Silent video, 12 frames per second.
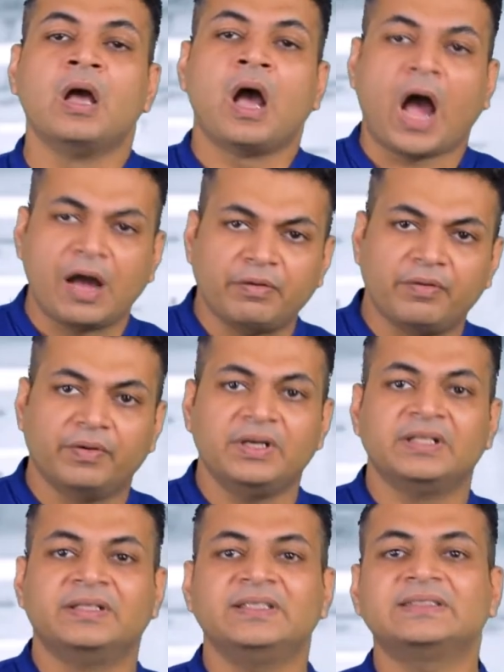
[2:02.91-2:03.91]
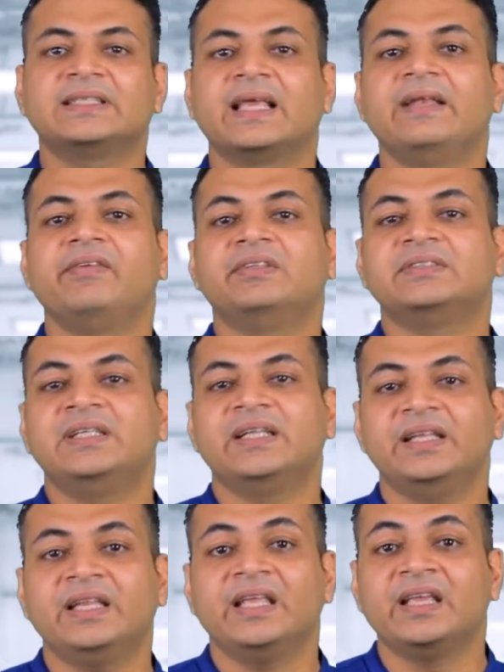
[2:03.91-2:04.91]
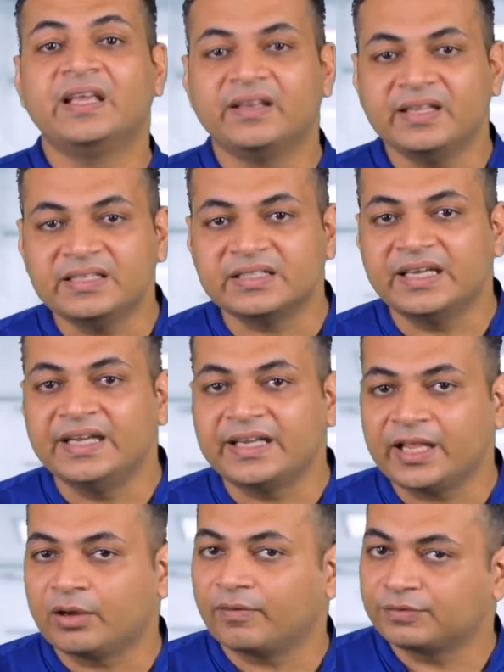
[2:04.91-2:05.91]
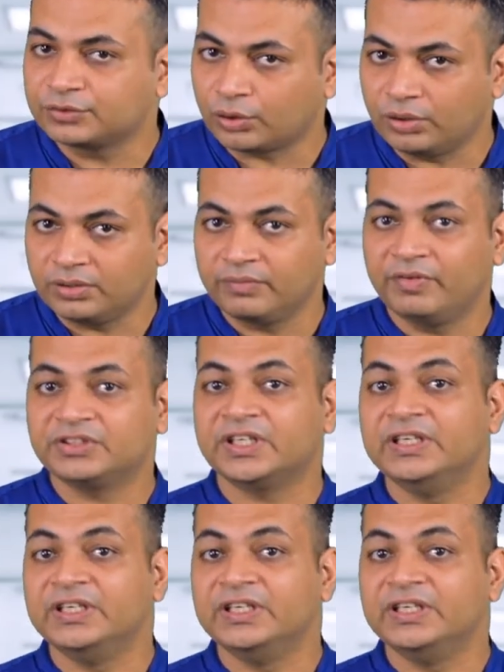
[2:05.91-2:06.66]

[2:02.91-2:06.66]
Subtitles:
However, this can result in increased intake of salt, which